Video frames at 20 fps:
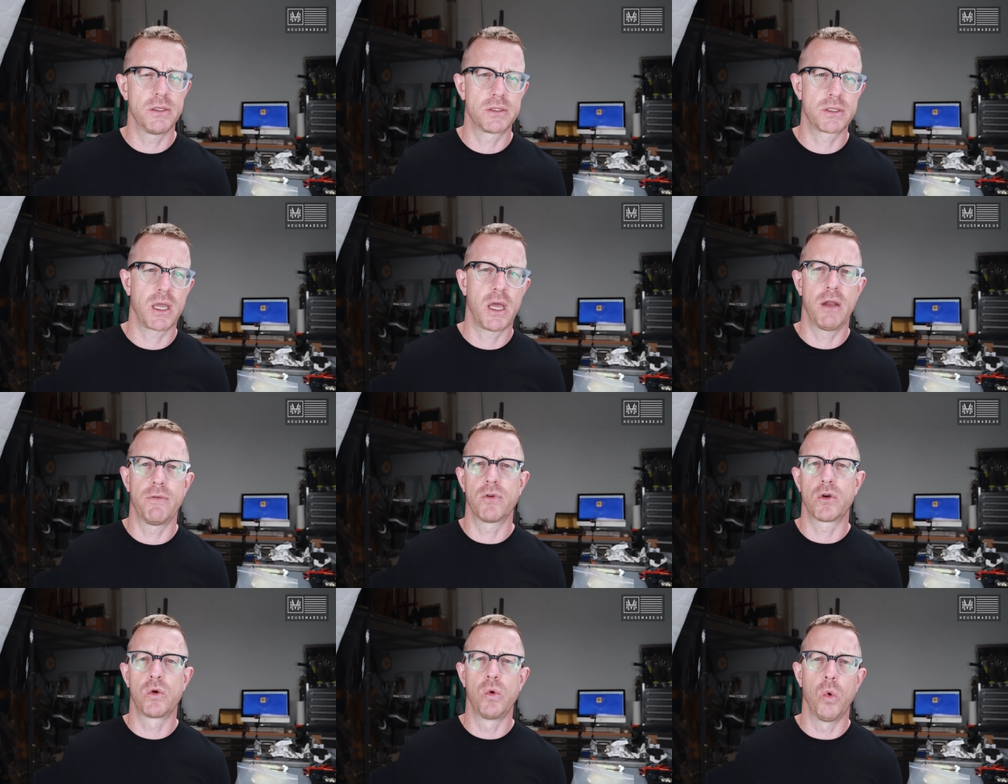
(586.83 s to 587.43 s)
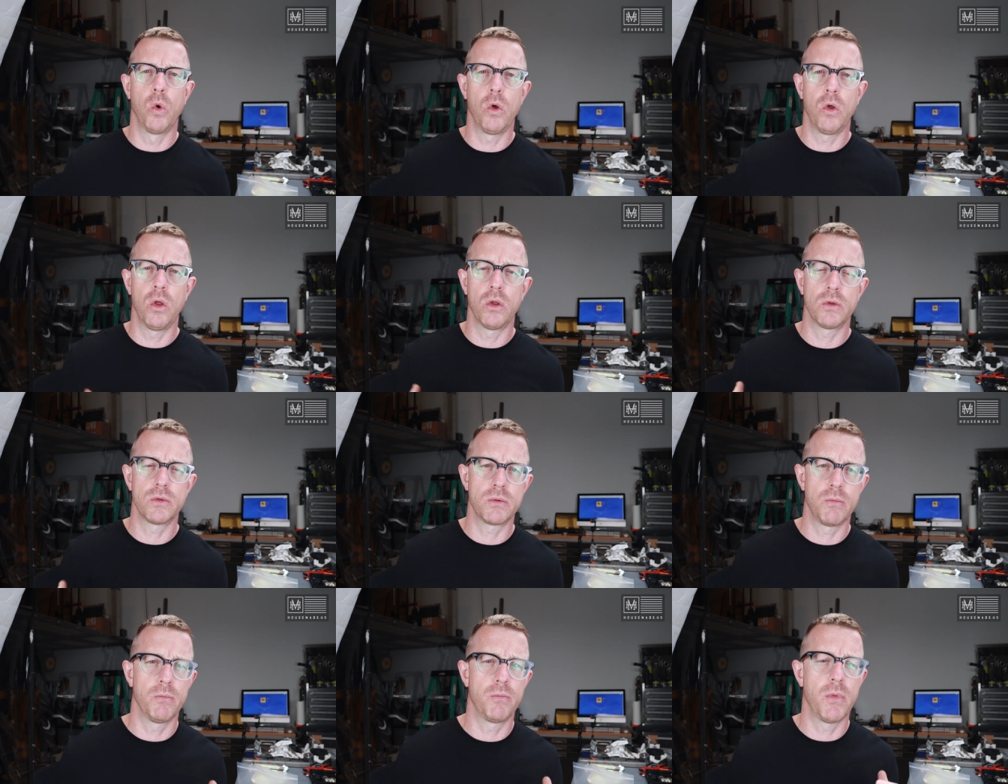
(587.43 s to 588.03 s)
It's kind of a
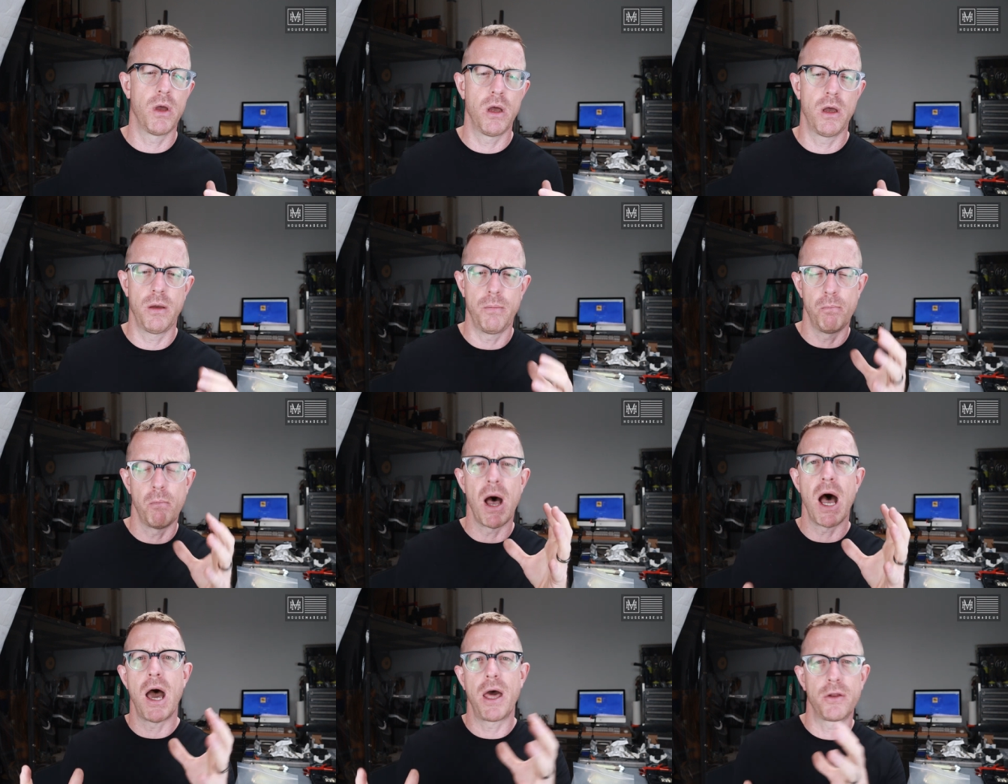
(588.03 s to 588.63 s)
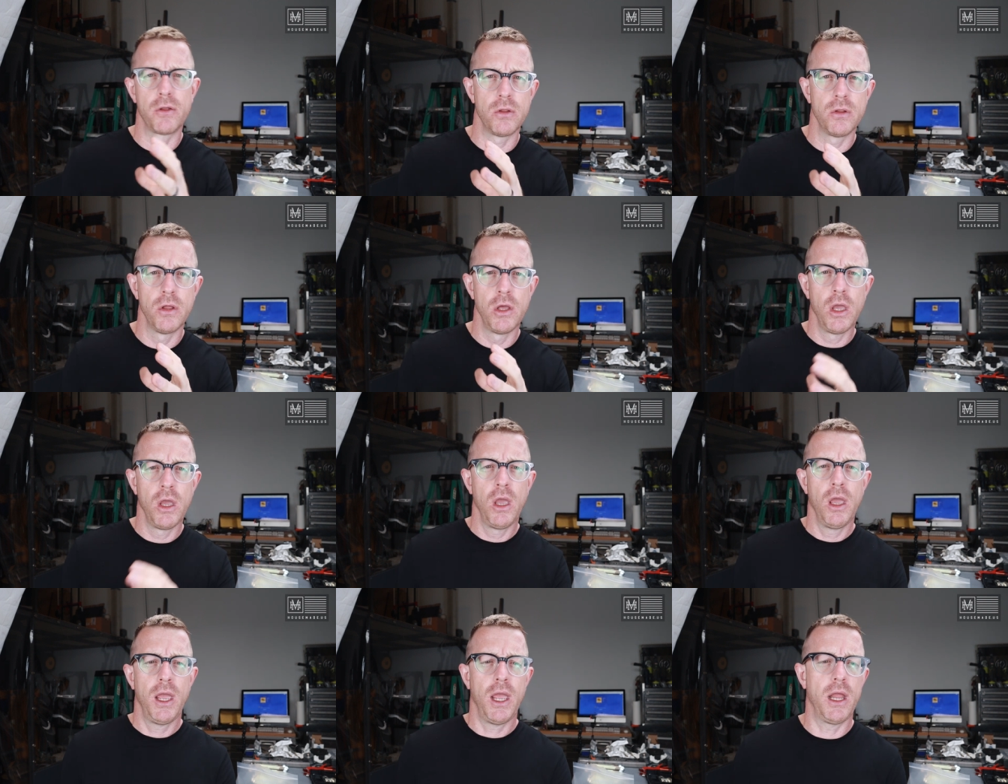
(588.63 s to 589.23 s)
cool uh, model,
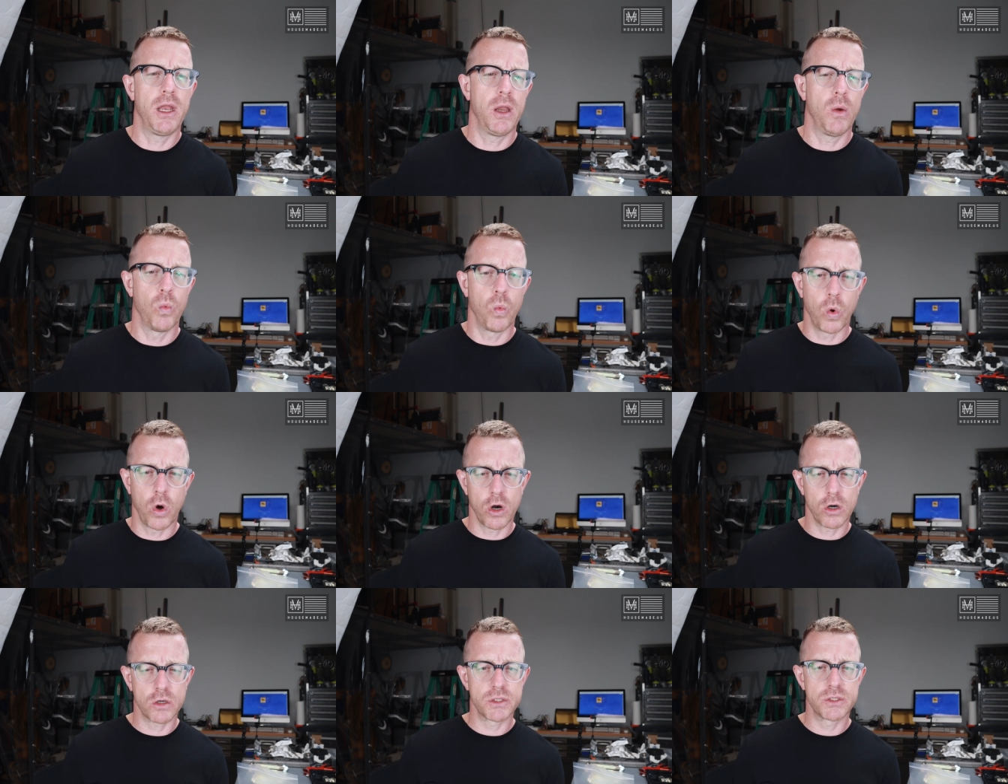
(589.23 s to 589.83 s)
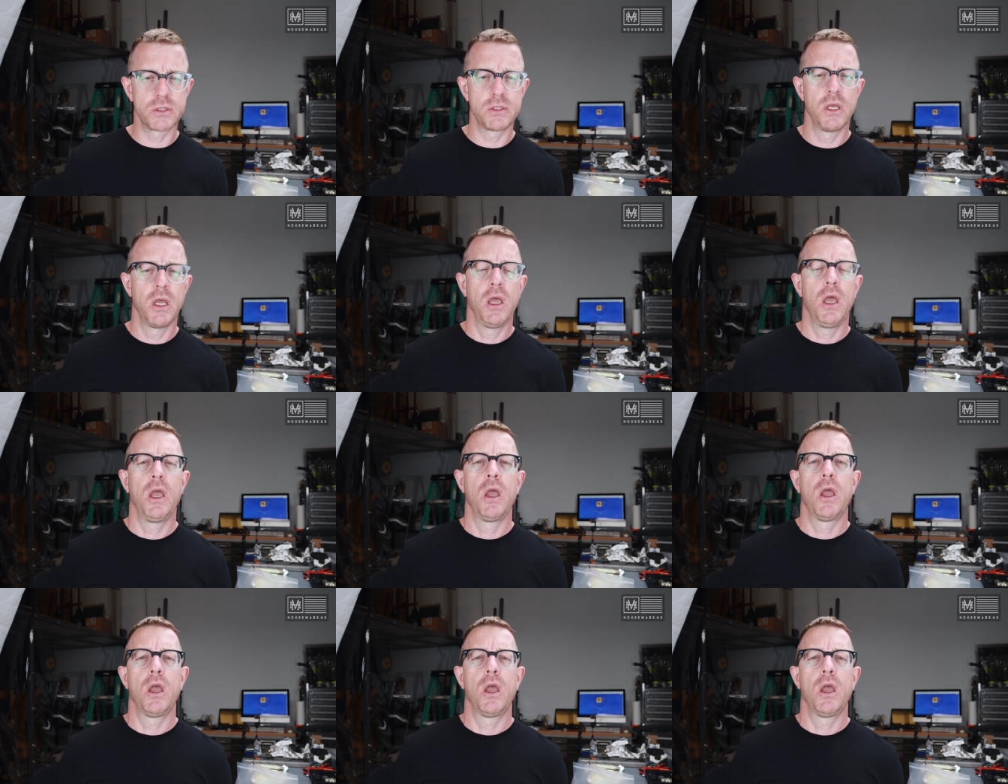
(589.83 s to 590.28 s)
and it works